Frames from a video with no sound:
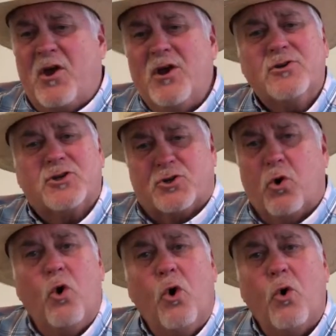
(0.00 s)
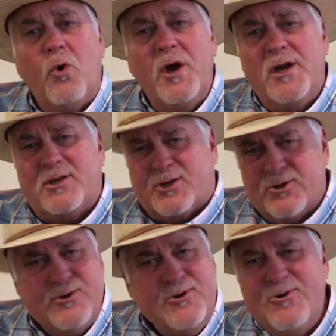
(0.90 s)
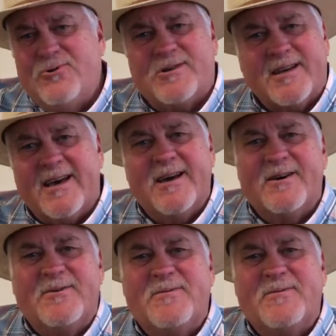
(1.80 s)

their story to tell.